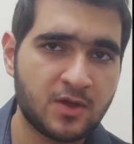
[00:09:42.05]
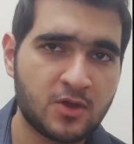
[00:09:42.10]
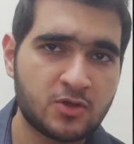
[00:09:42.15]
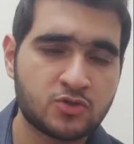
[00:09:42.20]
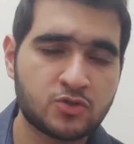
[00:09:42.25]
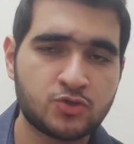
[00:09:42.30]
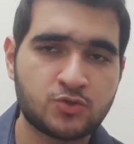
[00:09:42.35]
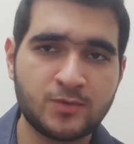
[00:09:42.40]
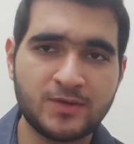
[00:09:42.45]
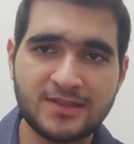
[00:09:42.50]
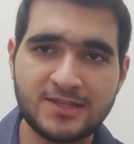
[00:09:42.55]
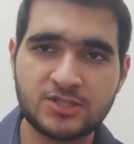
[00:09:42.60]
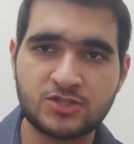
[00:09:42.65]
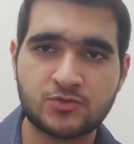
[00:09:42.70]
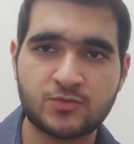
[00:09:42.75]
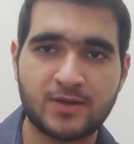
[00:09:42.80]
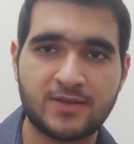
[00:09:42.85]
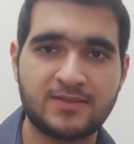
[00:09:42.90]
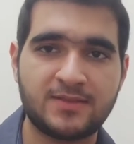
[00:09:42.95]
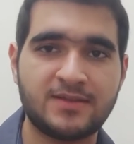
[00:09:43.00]
So to
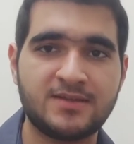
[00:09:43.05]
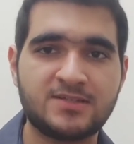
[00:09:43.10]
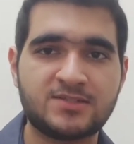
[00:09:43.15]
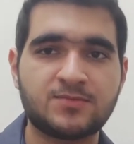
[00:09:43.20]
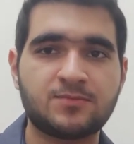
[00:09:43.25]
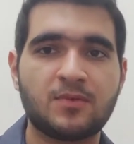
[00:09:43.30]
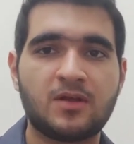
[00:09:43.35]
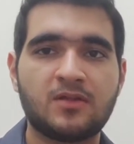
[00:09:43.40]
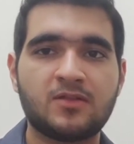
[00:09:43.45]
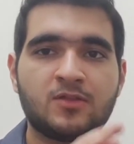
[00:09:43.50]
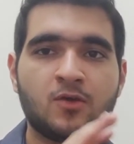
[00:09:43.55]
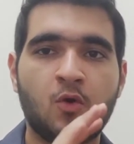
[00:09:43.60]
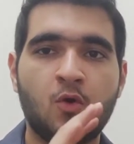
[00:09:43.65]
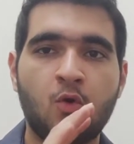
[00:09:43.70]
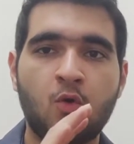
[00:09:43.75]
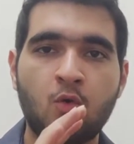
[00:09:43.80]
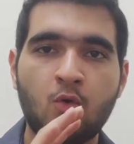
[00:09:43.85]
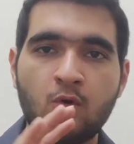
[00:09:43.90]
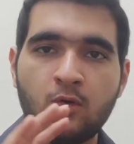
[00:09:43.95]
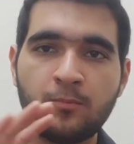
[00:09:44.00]
illustrate this, the
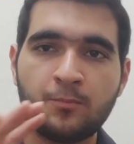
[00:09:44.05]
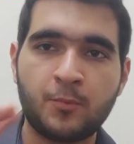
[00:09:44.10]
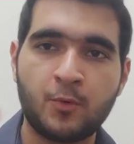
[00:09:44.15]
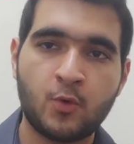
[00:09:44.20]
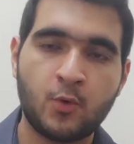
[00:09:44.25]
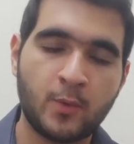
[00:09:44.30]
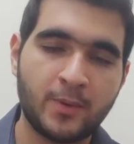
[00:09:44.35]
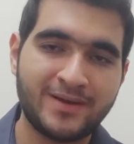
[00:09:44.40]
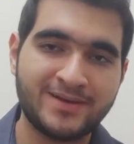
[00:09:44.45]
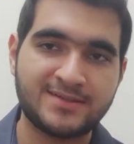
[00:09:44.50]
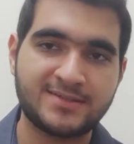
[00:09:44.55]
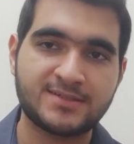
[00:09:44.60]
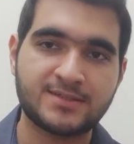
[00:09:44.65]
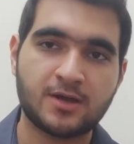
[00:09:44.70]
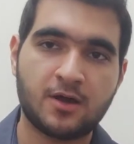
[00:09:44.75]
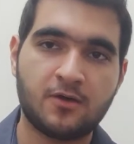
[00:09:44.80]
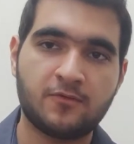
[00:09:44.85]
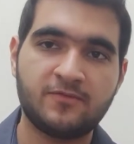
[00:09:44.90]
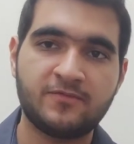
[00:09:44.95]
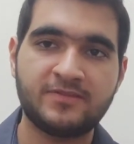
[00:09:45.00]
whole point
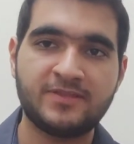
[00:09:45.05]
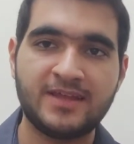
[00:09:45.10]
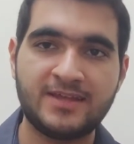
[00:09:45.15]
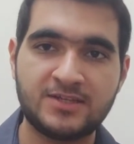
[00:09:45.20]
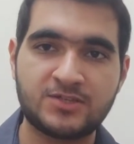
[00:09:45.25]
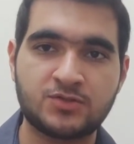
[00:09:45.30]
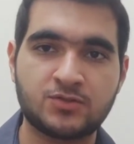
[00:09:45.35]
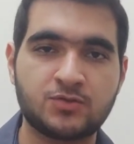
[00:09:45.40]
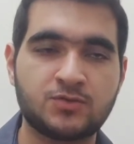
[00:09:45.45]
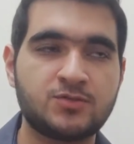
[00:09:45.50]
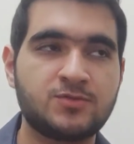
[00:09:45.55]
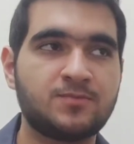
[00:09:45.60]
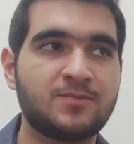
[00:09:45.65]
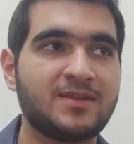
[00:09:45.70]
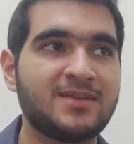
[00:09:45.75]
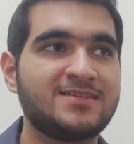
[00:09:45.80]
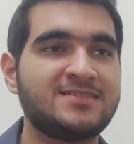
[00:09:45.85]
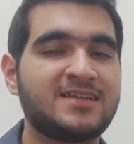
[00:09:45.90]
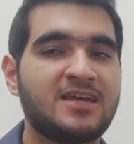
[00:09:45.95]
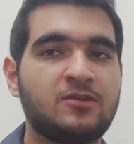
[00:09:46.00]
of lasers
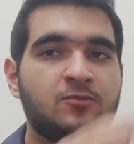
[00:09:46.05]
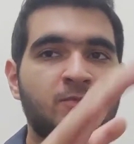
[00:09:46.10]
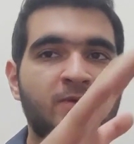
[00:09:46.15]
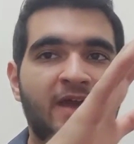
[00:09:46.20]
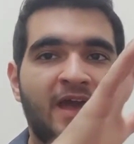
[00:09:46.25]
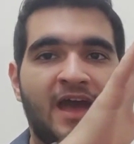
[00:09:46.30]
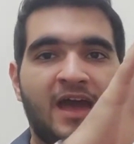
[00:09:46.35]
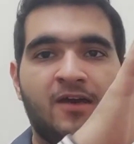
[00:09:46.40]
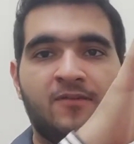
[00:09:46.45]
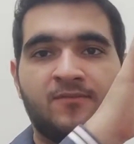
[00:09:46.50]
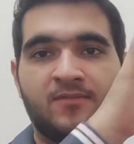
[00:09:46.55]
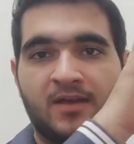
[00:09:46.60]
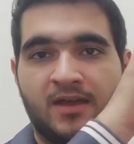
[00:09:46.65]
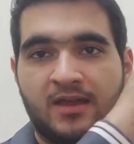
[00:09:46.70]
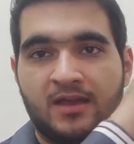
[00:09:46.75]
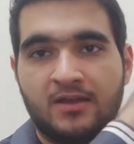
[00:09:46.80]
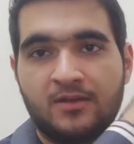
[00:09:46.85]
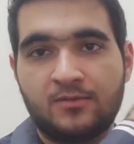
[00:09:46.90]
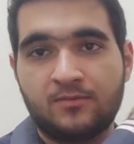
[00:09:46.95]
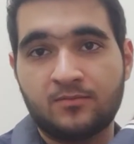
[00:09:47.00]
is that we have
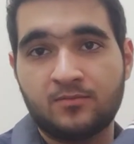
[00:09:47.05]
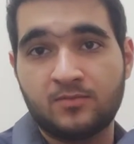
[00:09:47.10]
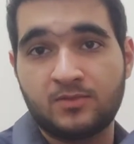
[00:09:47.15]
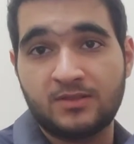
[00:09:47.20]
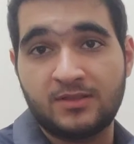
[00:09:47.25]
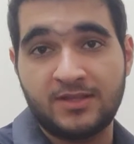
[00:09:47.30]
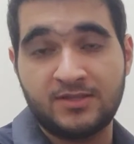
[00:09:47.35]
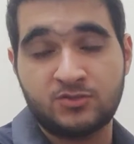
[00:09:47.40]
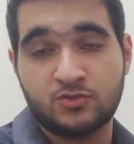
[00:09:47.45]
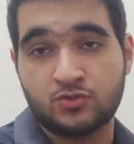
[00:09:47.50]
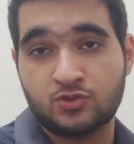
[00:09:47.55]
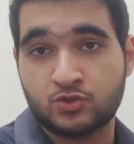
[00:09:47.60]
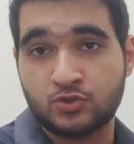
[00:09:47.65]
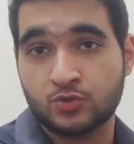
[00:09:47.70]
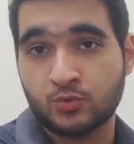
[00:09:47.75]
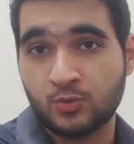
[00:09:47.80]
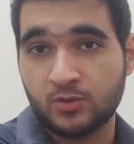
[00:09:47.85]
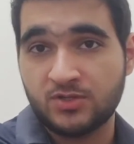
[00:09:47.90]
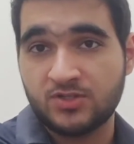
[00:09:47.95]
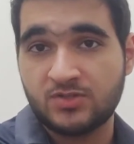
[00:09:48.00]
a laser
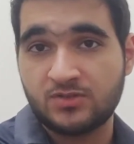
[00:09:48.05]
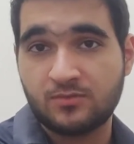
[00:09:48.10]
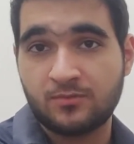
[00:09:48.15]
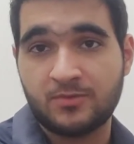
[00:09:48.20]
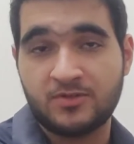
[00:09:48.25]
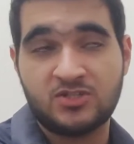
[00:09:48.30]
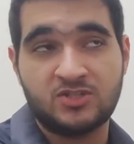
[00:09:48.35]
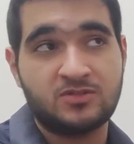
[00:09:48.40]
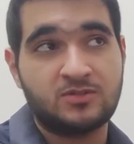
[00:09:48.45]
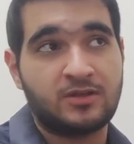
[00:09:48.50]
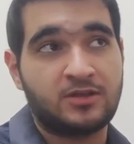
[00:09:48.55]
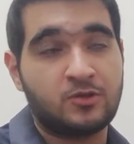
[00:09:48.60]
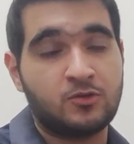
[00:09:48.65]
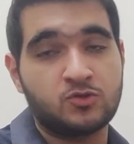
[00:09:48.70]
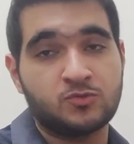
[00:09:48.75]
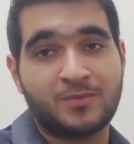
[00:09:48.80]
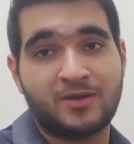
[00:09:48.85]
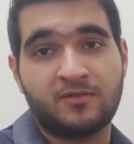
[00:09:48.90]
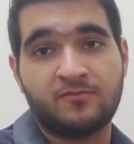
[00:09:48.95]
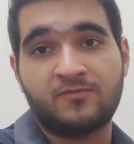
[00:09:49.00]
source, which is a
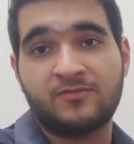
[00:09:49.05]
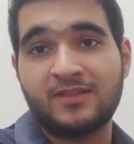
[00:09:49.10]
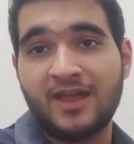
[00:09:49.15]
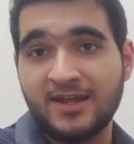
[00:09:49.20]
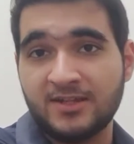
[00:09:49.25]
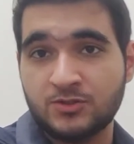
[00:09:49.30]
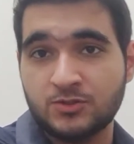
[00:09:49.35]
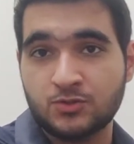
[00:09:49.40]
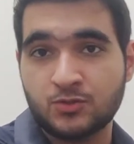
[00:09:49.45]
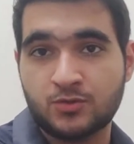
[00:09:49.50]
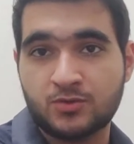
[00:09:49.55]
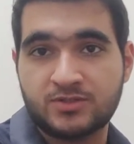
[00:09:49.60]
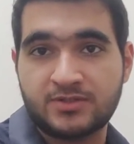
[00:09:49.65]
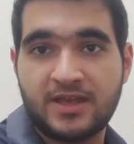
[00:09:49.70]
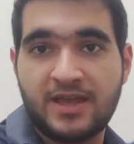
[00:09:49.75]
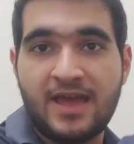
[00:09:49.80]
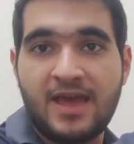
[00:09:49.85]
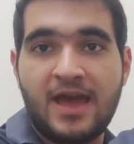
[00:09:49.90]
huge amount of light source,